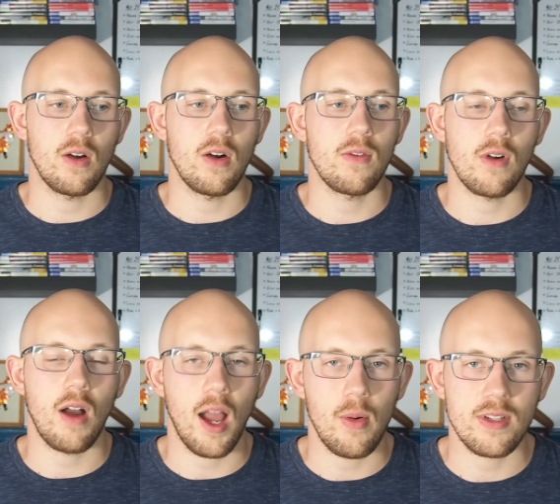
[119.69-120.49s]
overall
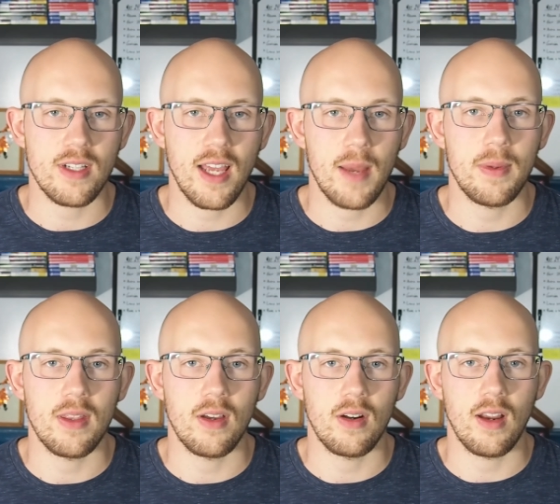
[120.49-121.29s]
I wasn't happy
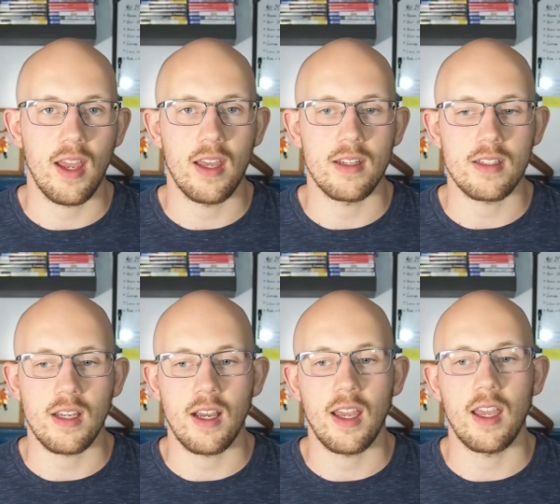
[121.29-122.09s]
there and
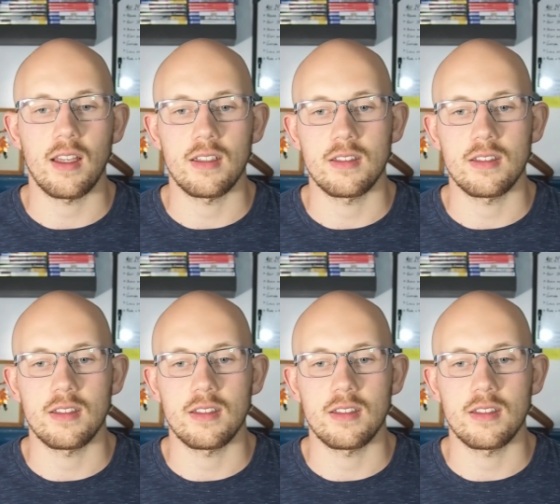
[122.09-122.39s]
I